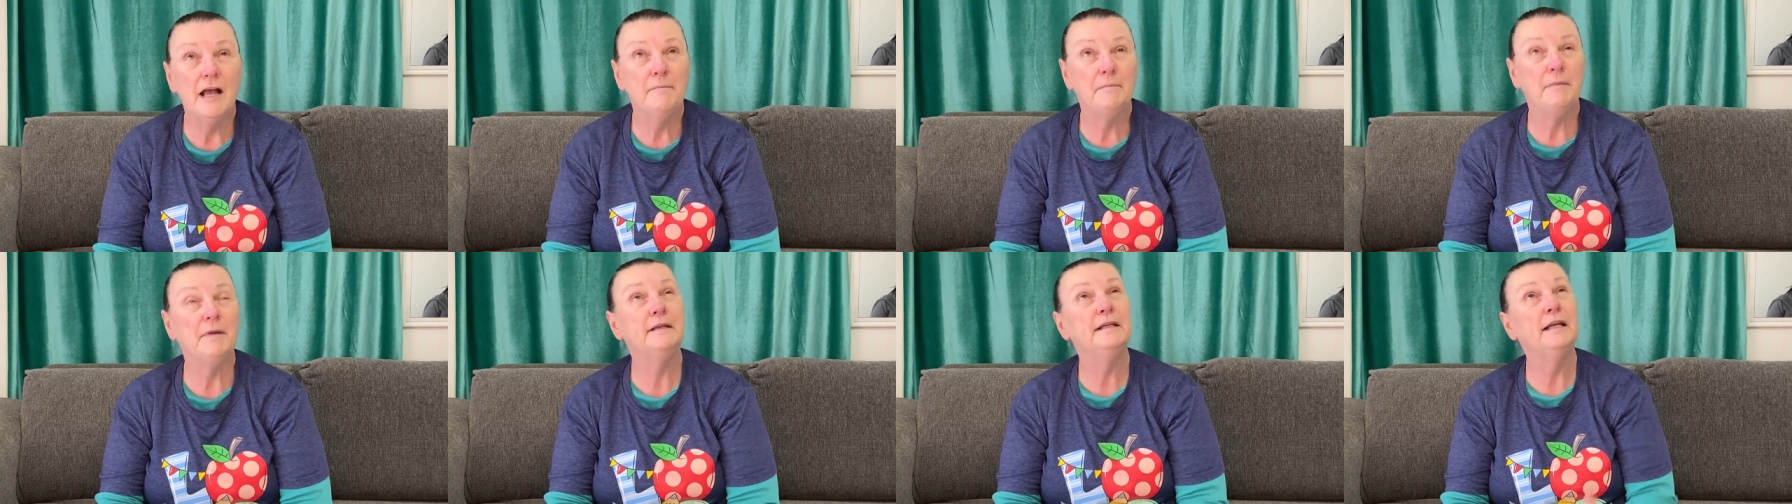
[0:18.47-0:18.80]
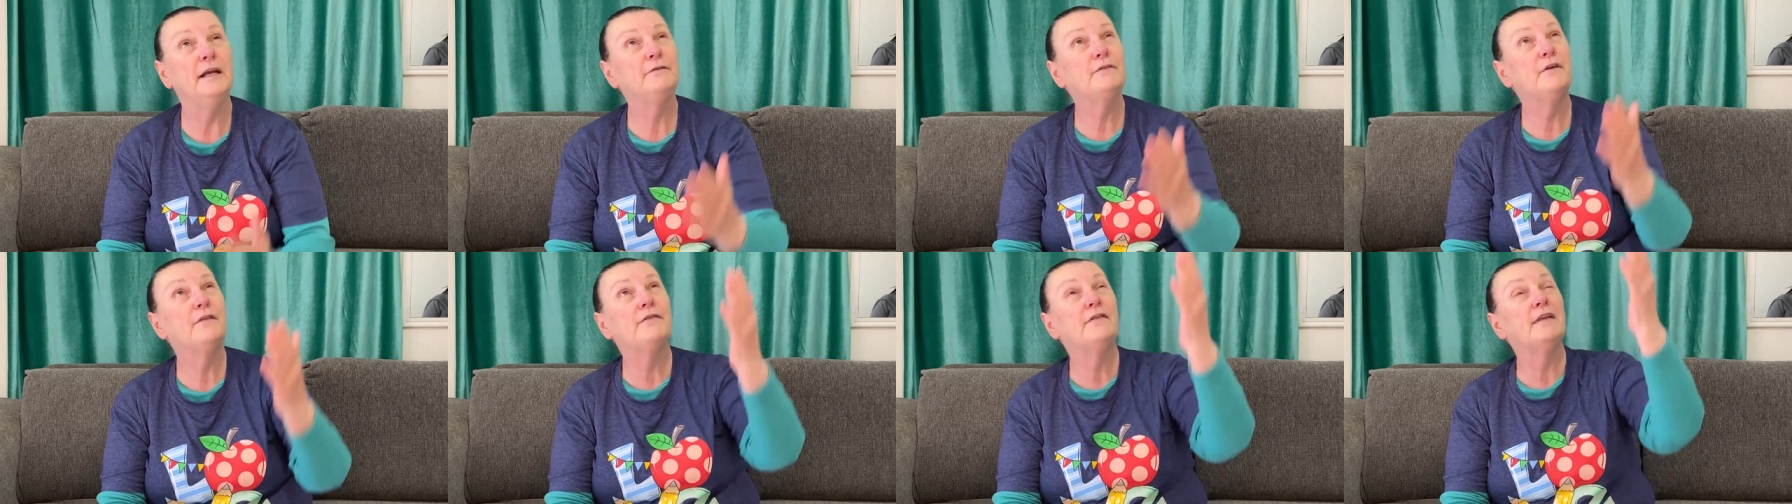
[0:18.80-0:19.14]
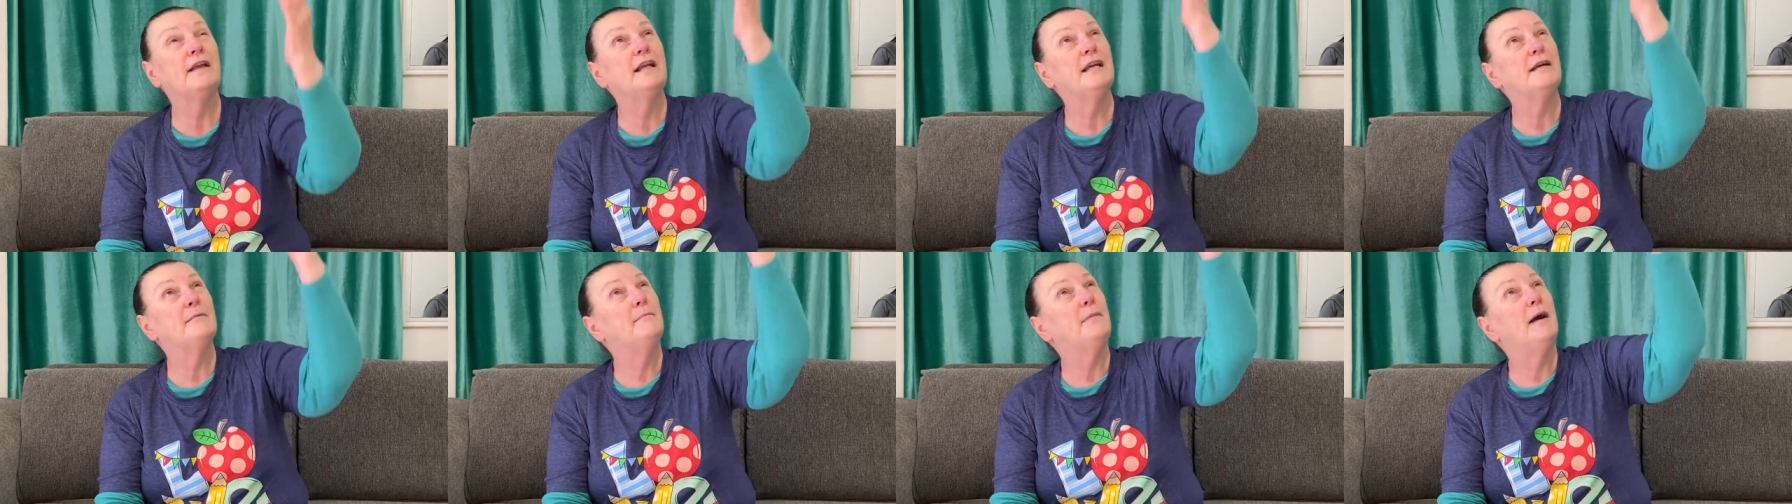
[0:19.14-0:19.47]
But never
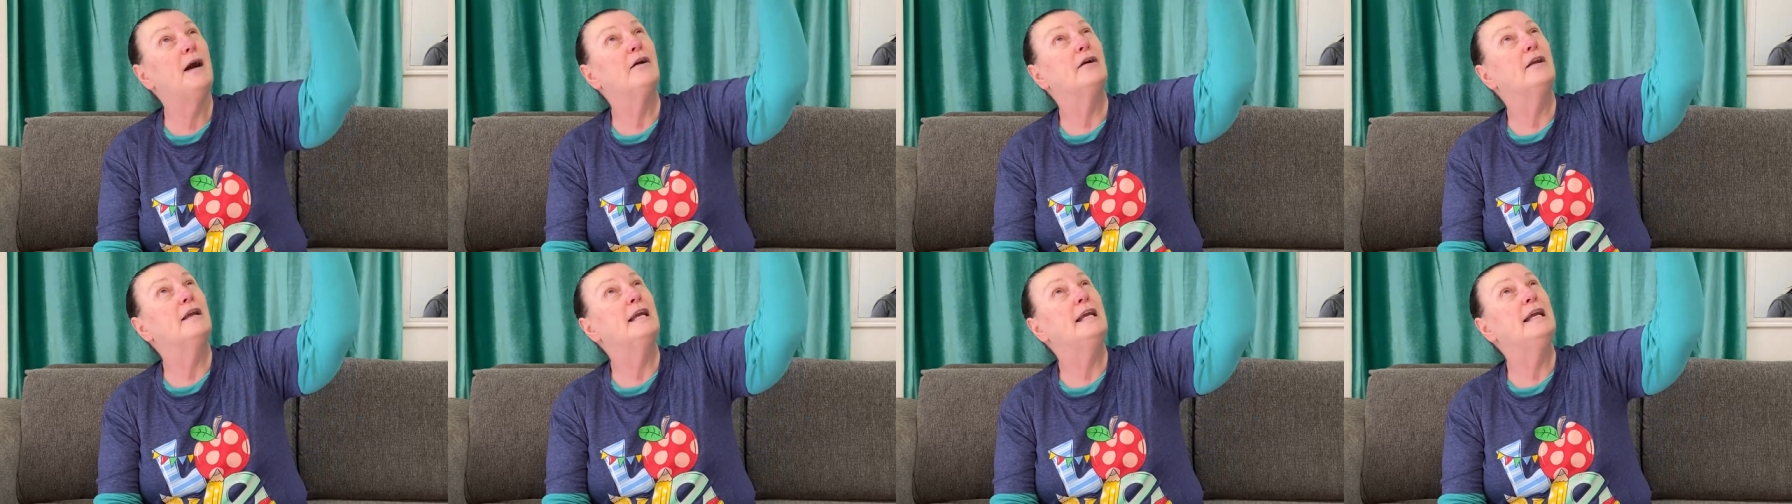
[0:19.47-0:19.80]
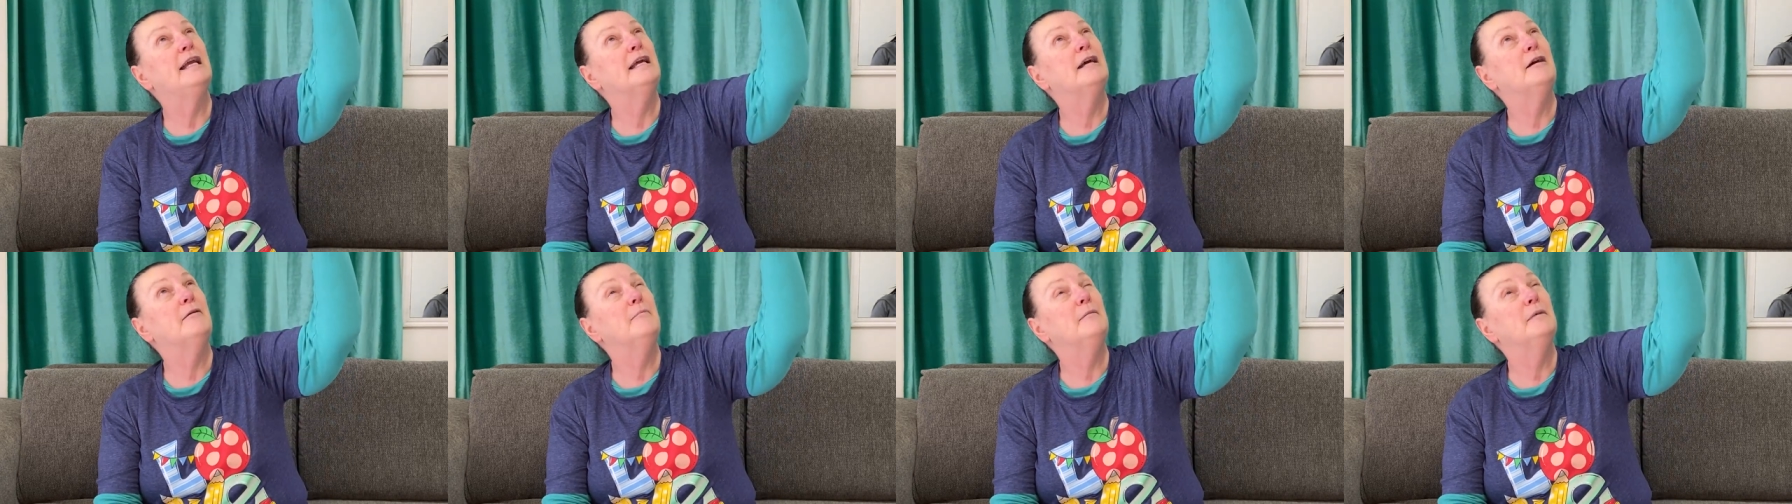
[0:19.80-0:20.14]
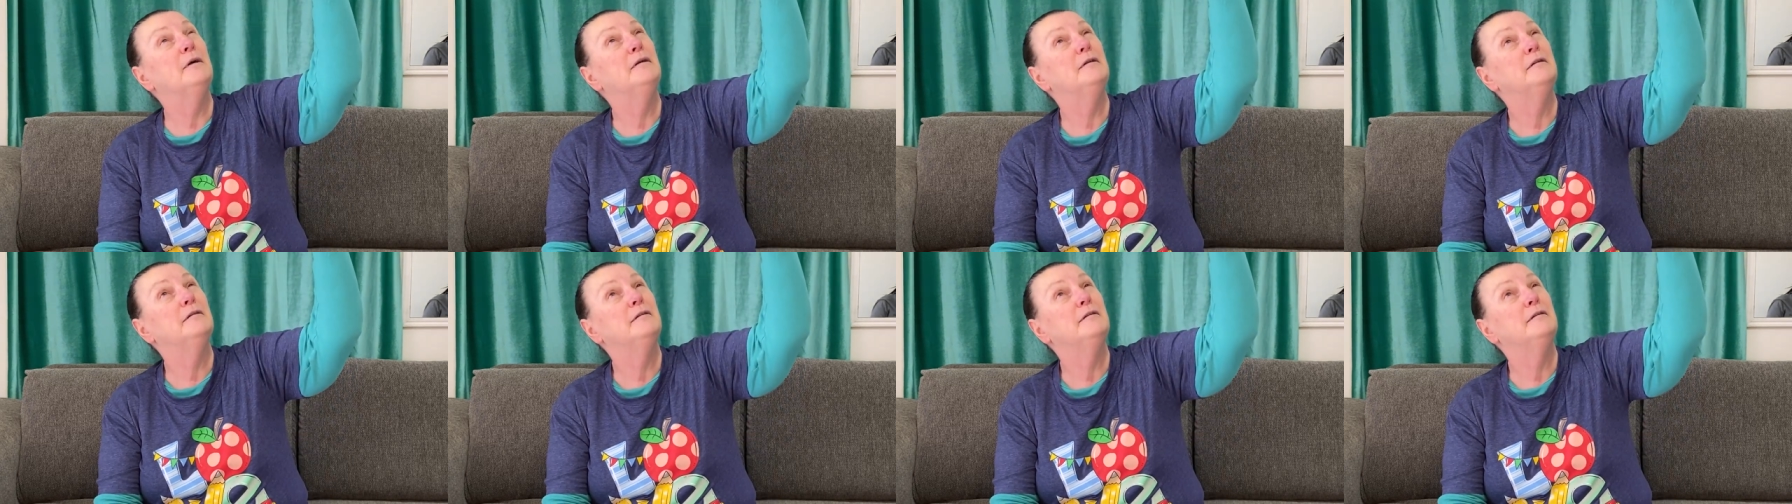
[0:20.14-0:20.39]
think about him